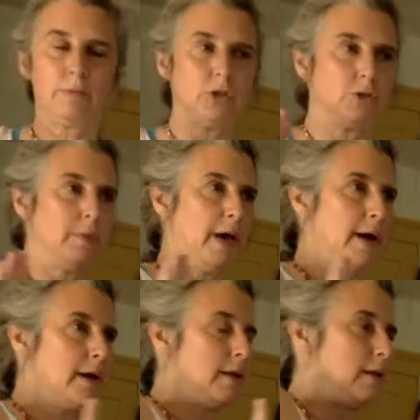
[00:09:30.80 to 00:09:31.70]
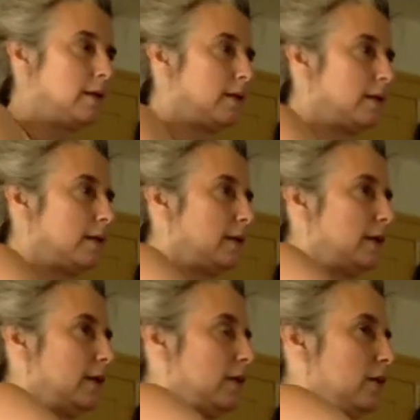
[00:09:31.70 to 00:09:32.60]
Push back.
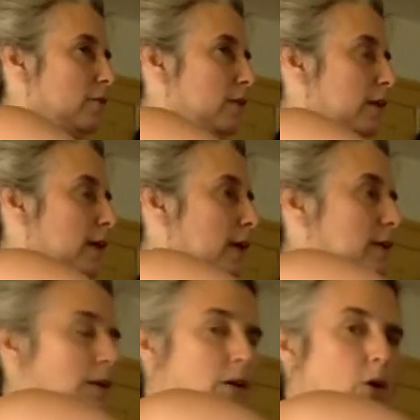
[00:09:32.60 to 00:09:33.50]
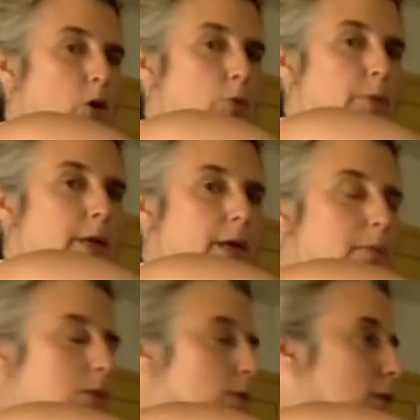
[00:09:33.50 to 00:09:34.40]
Feel that opening
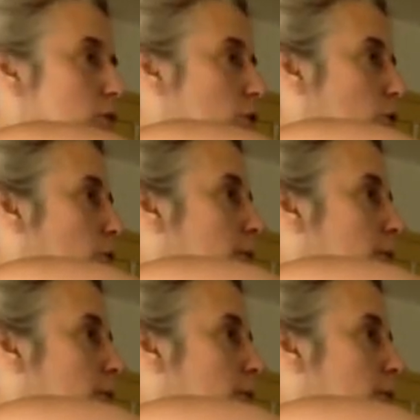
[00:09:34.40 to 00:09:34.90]
between the shoulder